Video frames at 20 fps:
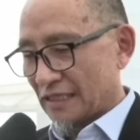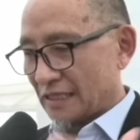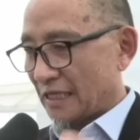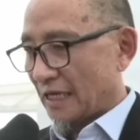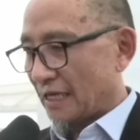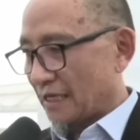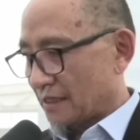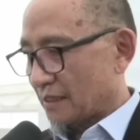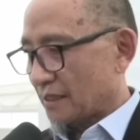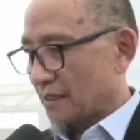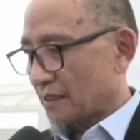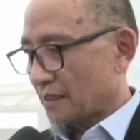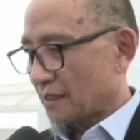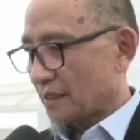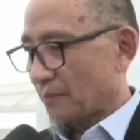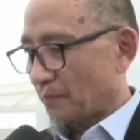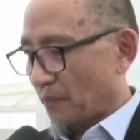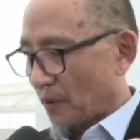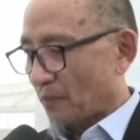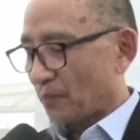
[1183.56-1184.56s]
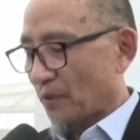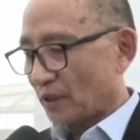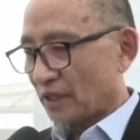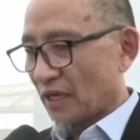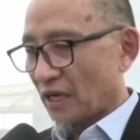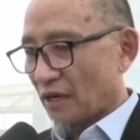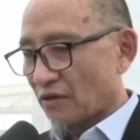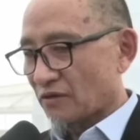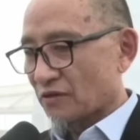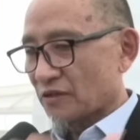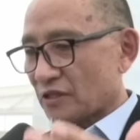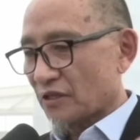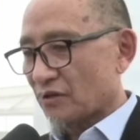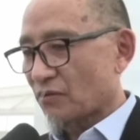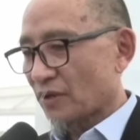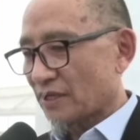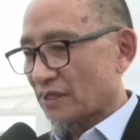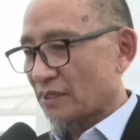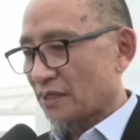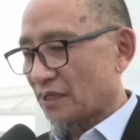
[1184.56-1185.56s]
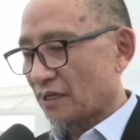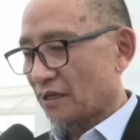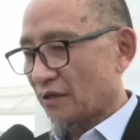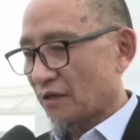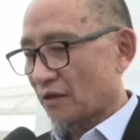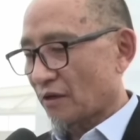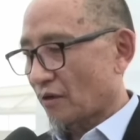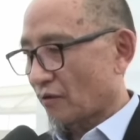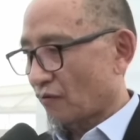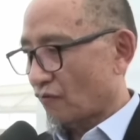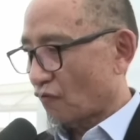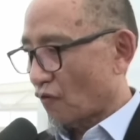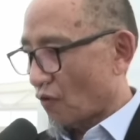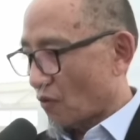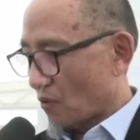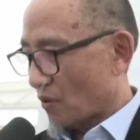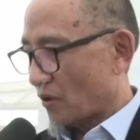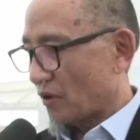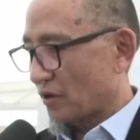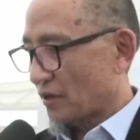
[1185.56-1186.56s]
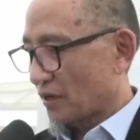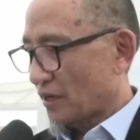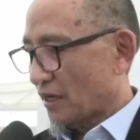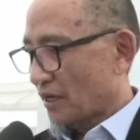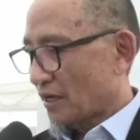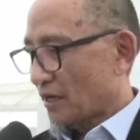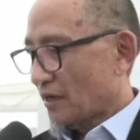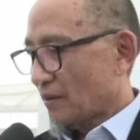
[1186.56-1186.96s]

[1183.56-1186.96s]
state, the people, the constituency forward.